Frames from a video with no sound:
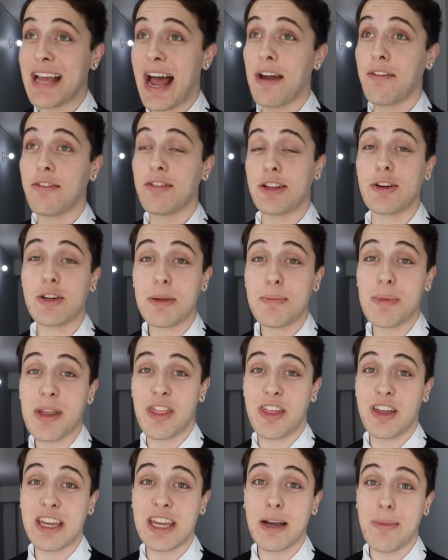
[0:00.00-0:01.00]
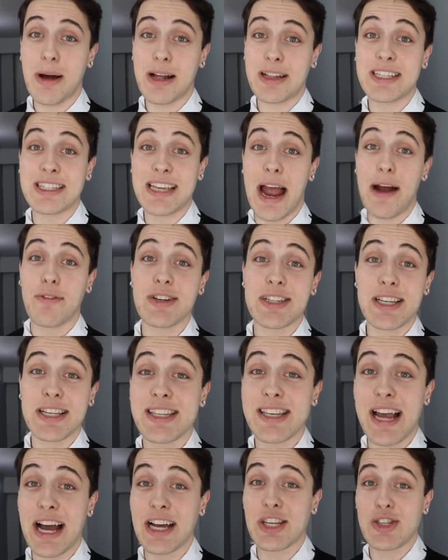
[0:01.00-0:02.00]
I've literally been thinking about this ever
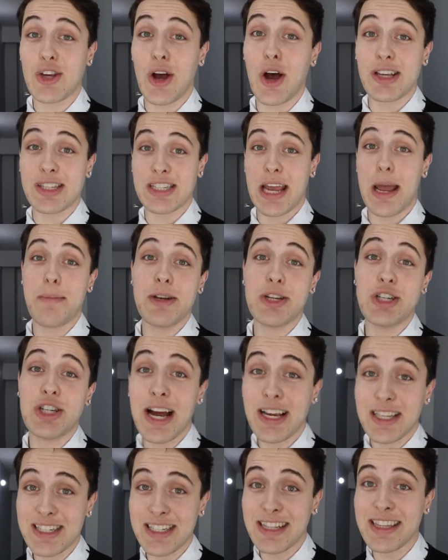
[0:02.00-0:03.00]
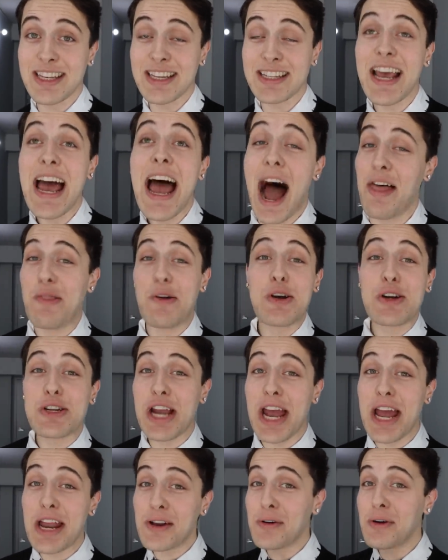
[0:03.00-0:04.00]
since I saw Sam and Jess did this on their
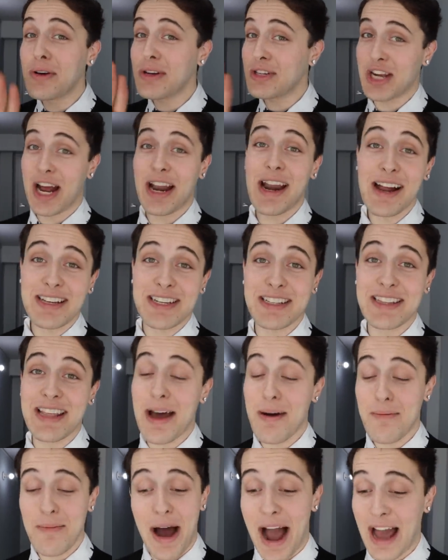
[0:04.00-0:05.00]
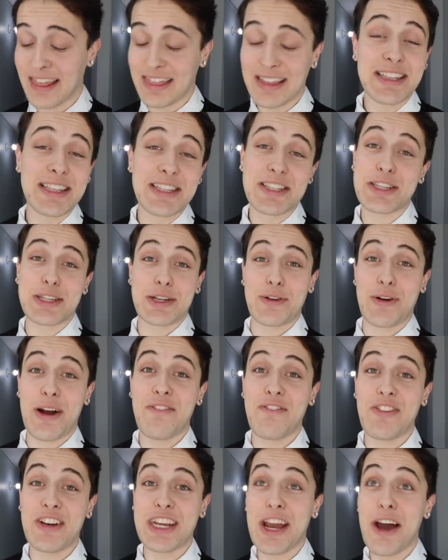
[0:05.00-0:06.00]
channel. Shout out to them. I think this is a
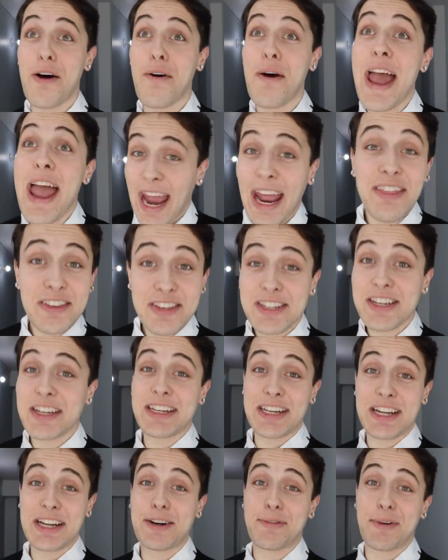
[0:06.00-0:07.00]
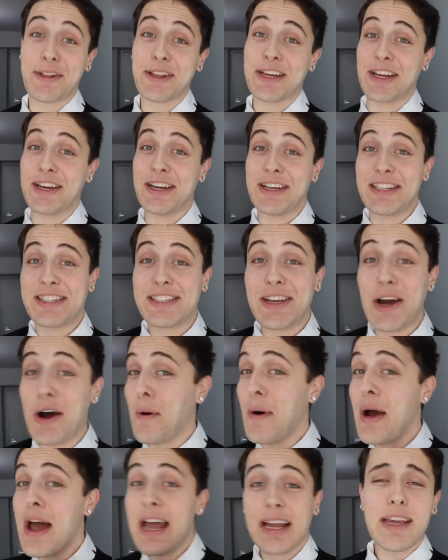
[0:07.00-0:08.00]
great video and this is gonna get it really good.
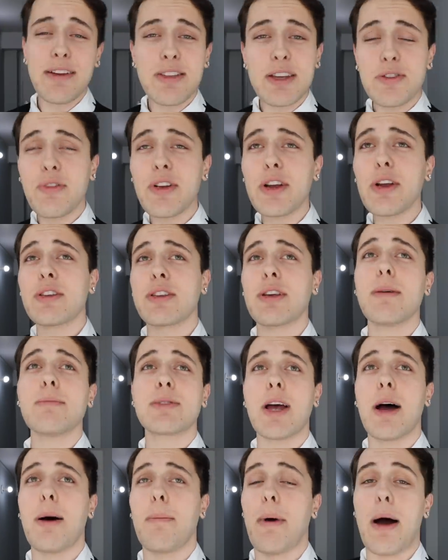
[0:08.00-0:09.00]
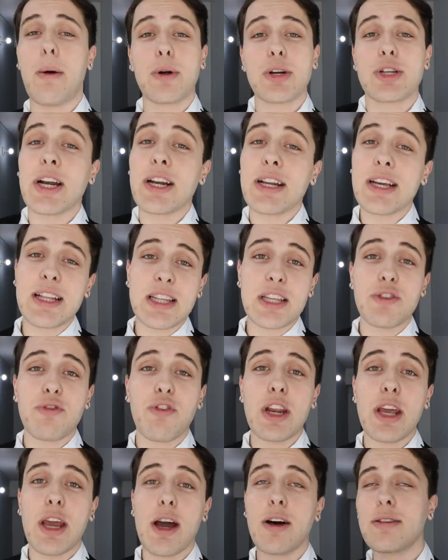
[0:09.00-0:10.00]
So give this video a thumbs up. Uh, we're trying to get this
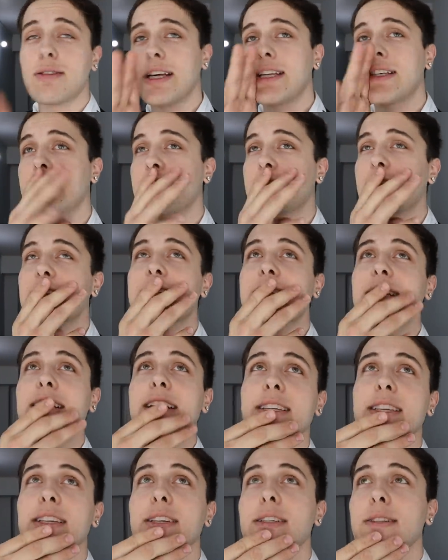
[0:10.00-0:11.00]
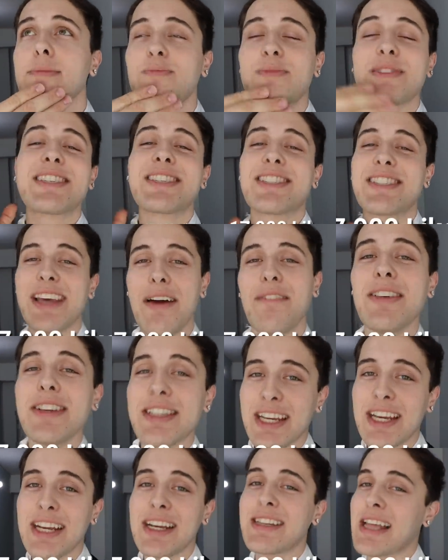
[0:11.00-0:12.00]
video, let's, let's get it to
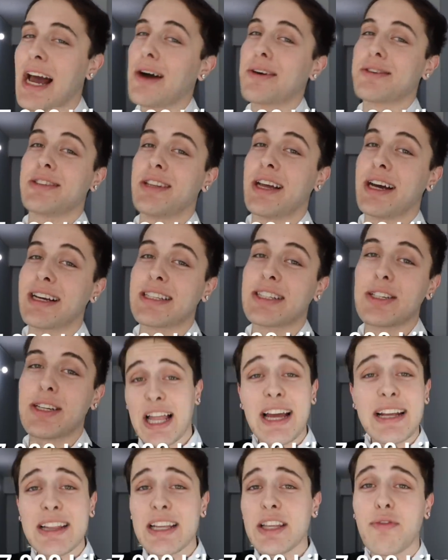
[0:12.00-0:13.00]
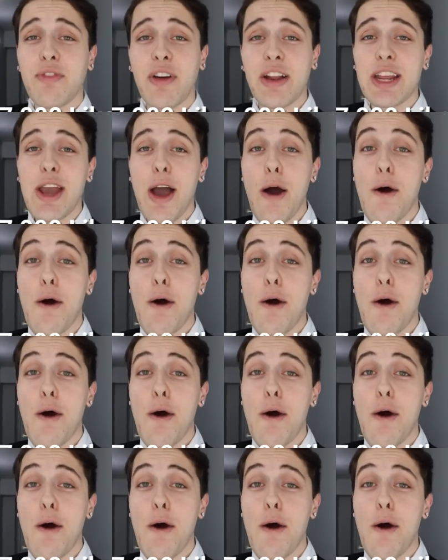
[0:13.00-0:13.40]
17,000 likes. You like this video?